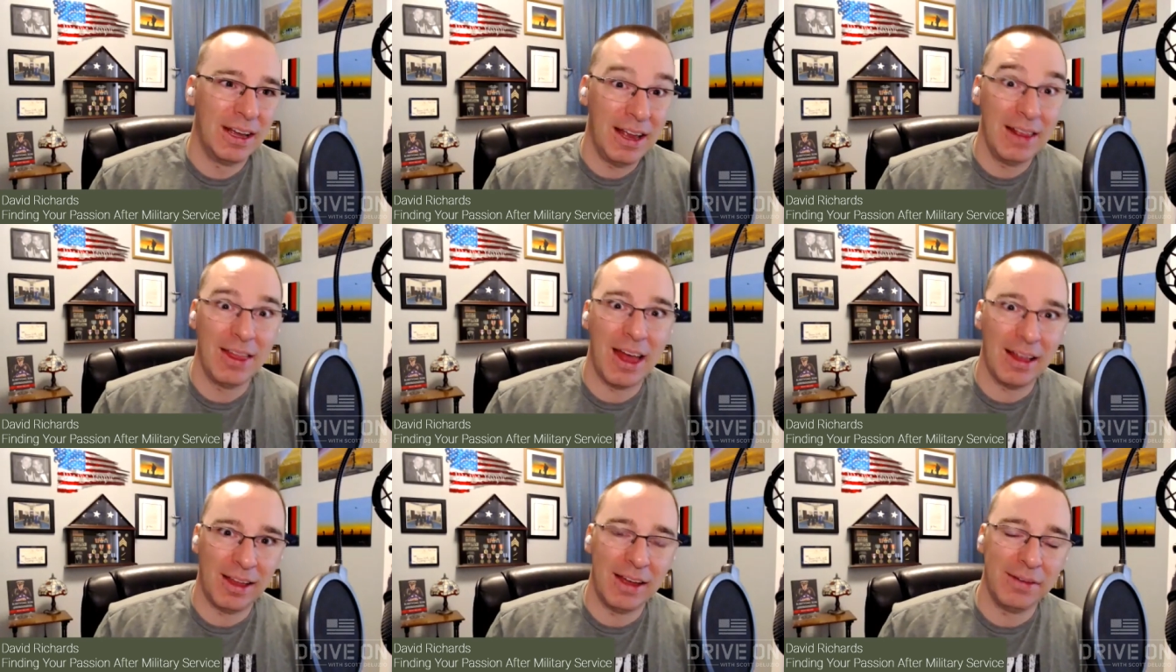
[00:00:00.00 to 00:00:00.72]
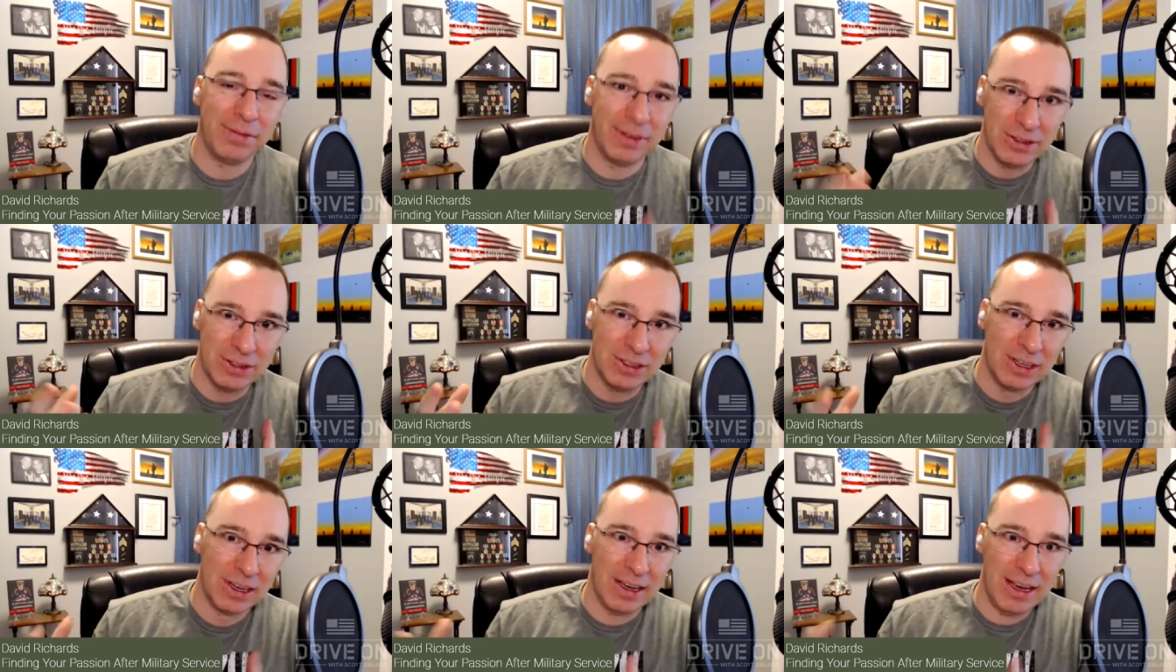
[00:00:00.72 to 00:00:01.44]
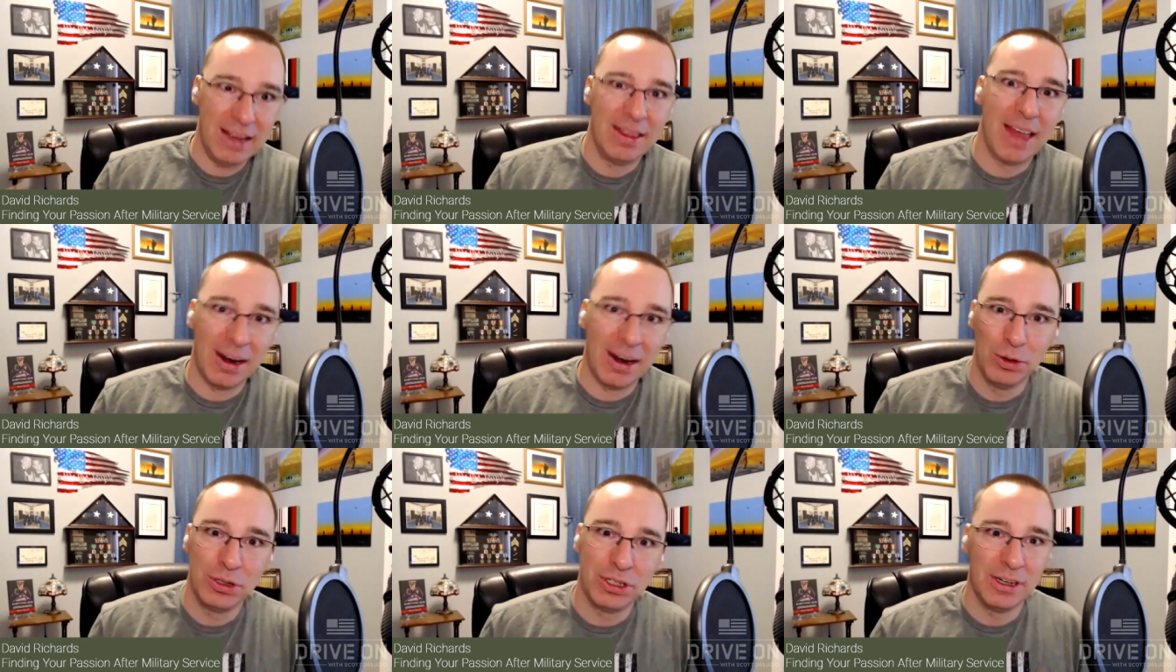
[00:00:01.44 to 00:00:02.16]
in that life is in that
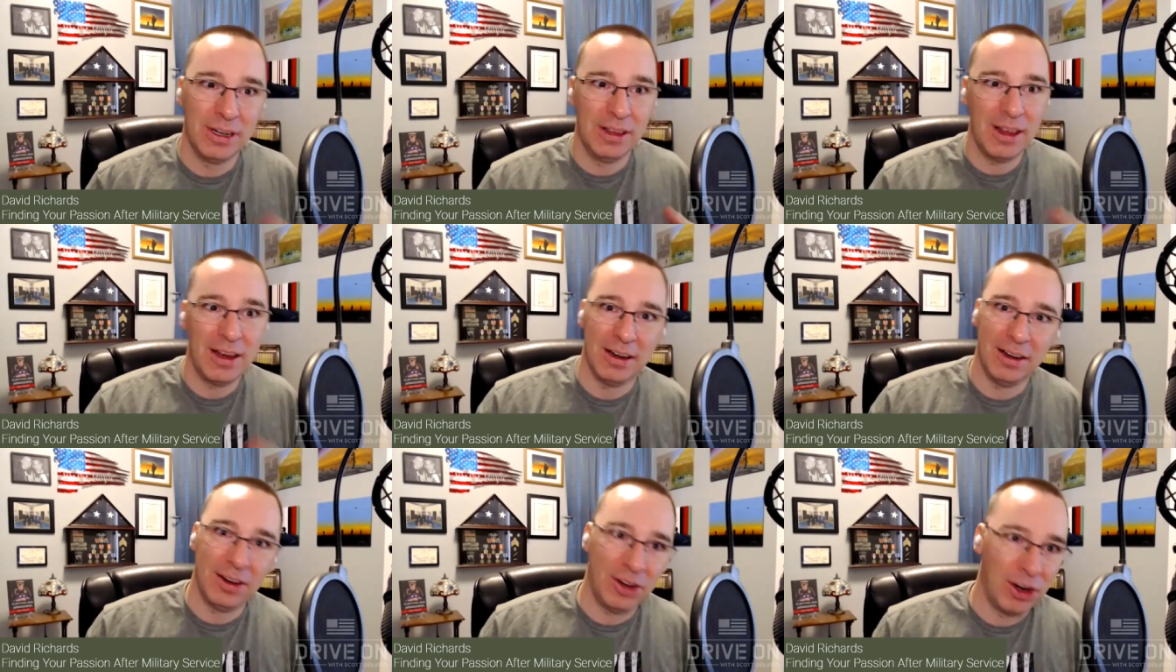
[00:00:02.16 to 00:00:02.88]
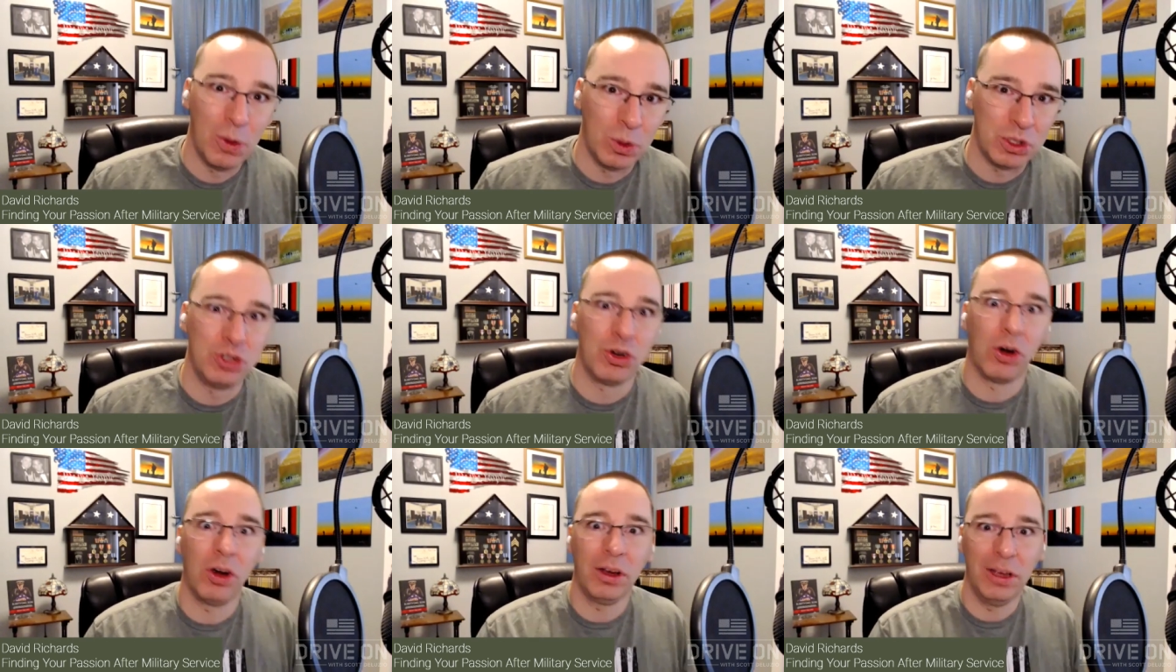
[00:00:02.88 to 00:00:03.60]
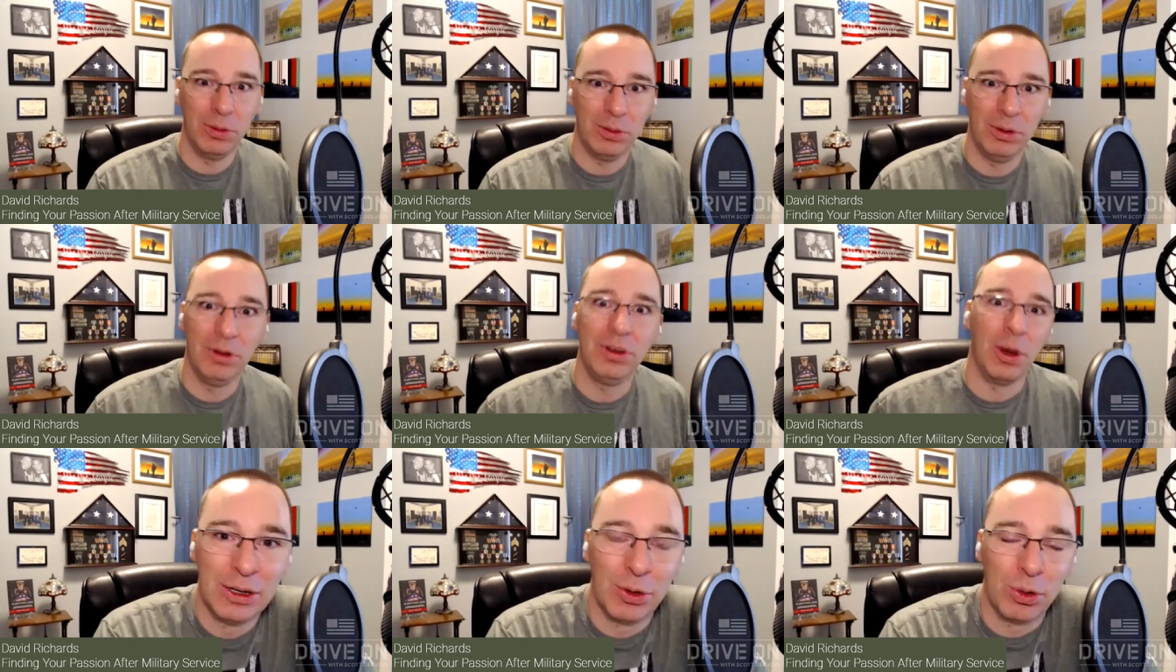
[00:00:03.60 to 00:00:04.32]
ocean and then you know was drawing you
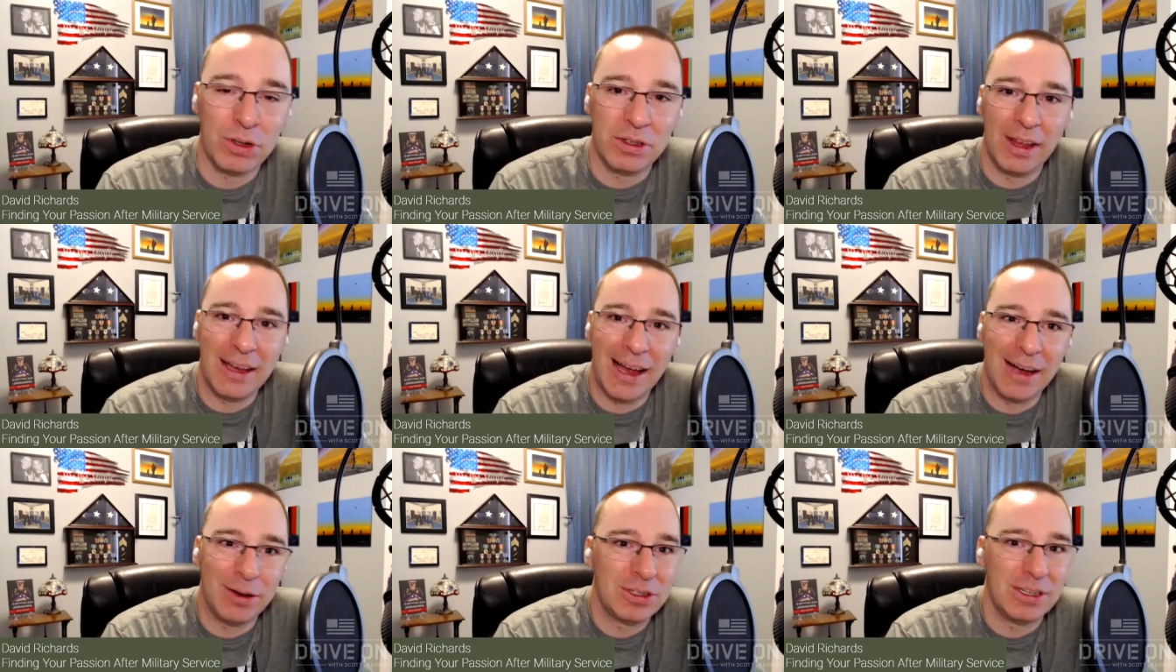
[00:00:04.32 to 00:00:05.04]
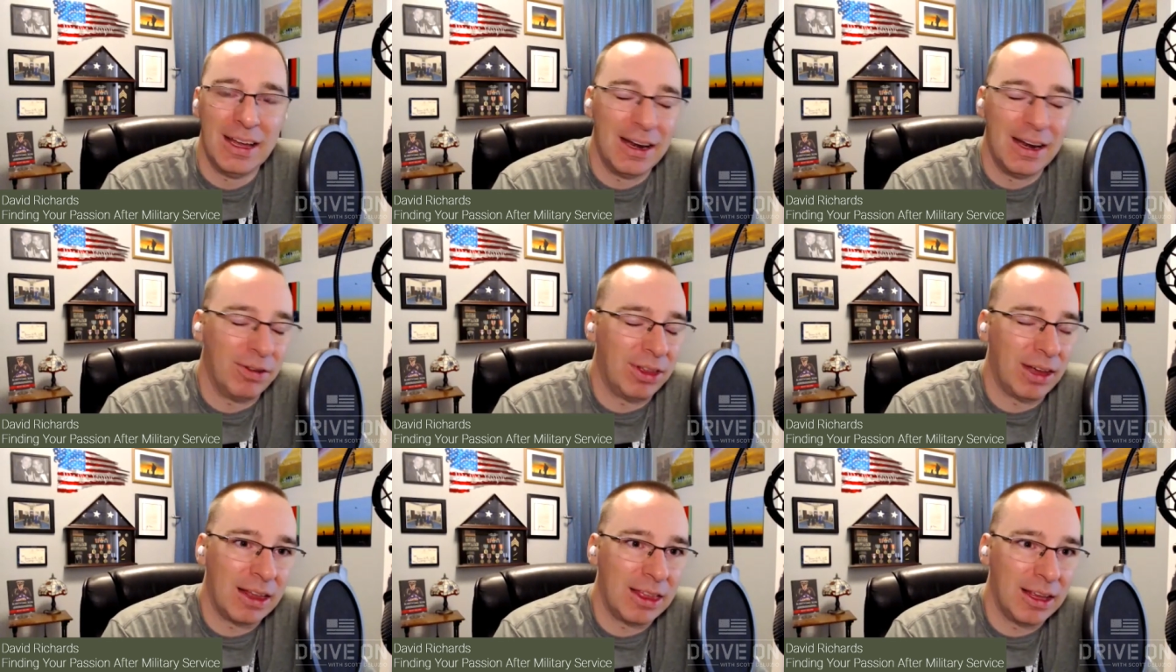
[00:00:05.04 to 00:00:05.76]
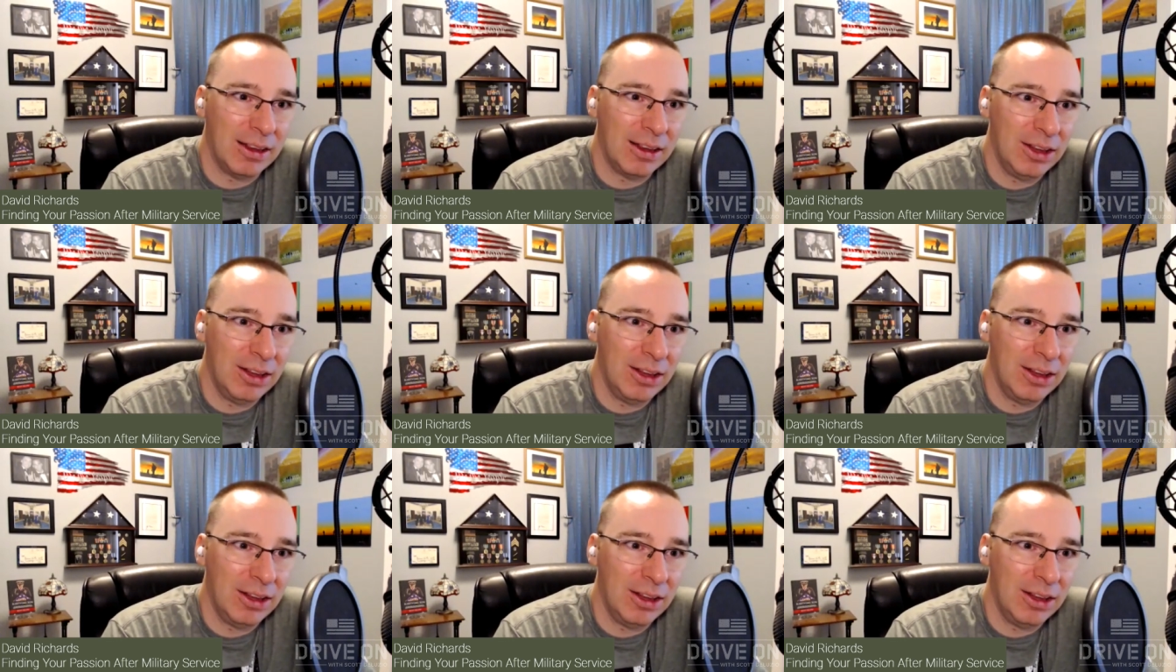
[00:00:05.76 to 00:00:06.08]
you know towards the lighthouse and everything i think